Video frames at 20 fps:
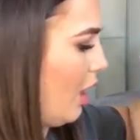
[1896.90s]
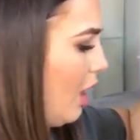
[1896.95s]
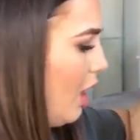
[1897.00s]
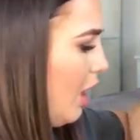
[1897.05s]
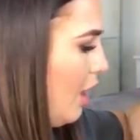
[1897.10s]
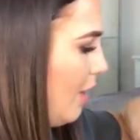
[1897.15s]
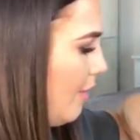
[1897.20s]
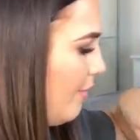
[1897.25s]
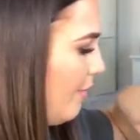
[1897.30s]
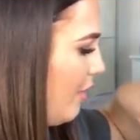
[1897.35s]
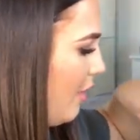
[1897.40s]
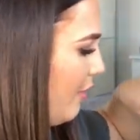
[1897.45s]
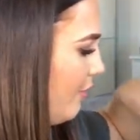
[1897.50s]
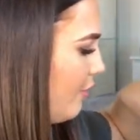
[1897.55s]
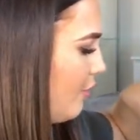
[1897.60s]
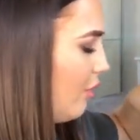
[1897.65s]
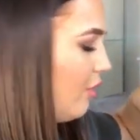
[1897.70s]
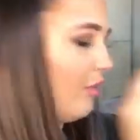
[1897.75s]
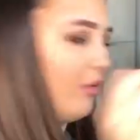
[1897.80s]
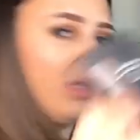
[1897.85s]

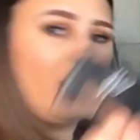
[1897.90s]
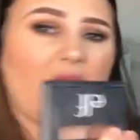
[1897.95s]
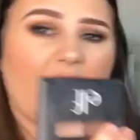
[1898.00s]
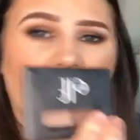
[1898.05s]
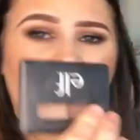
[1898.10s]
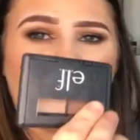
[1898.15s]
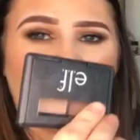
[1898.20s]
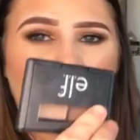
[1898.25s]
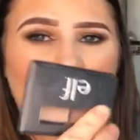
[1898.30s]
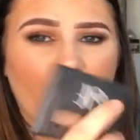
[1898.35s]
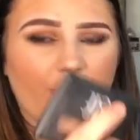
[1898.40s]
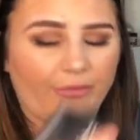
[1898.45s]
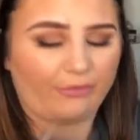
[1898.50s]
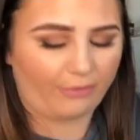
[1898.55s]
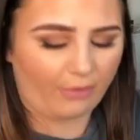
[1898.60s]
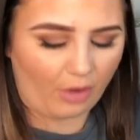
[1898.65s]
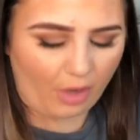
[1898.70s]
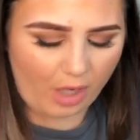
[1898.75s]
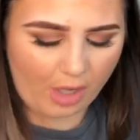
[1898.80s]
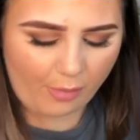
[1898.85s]
I've got an e.l.f.
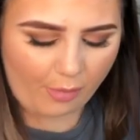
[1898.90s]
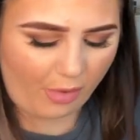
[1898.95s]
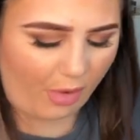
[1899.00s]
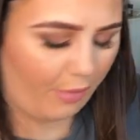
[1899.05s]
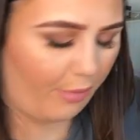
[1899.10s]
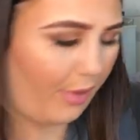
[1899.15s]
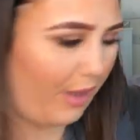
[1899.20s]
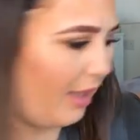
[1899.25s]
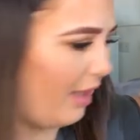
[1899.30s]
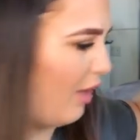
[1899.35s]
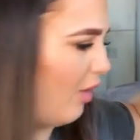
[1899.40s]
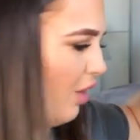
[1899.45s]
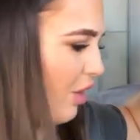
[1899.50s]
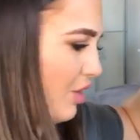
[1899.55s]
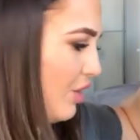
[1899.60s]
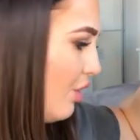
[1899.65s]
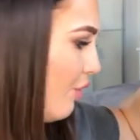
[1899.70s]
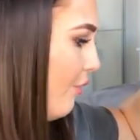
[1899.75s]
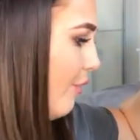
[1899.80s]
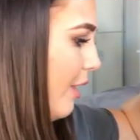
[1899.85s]
eyebrow palette. I
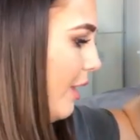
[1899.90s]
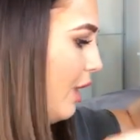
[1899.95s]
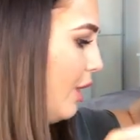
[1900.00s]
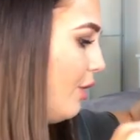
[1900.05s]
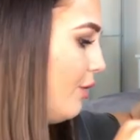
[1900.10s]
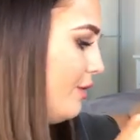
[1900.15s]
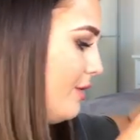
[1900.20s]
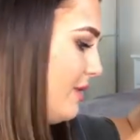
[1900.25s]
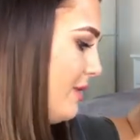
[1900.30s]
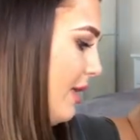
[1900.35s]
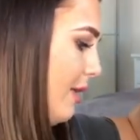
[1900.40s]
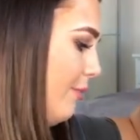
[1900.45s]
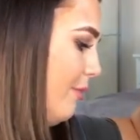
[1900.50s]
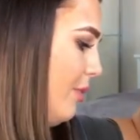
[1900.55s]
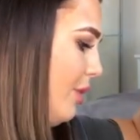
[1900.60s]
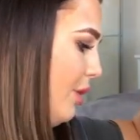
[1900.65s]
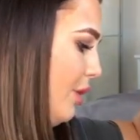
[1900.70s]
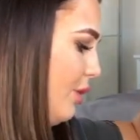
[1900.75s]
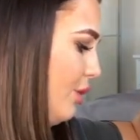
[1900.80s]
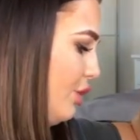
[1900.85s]
don't really use that
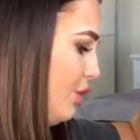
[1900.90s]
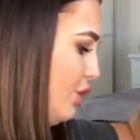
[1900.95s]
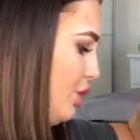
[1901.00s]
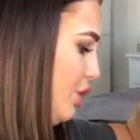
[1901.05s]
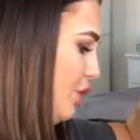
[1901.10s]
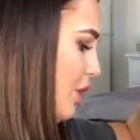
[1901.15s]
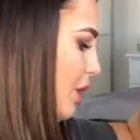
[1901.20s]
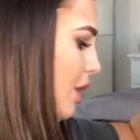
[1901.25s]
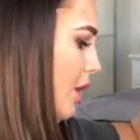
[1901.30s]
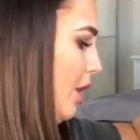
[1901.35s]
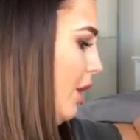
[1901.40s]
much.